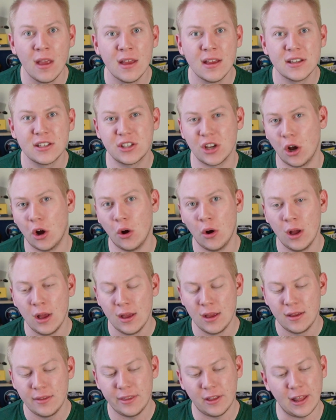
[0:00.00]
So
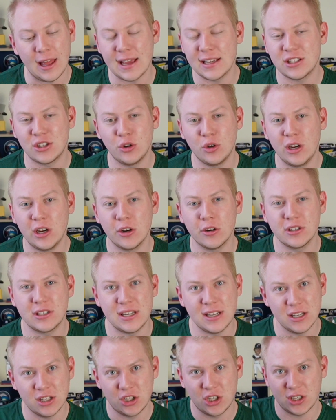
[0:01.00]
the last two years,
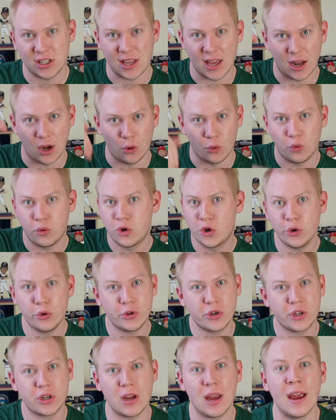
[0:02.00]
he has just kind of whoosh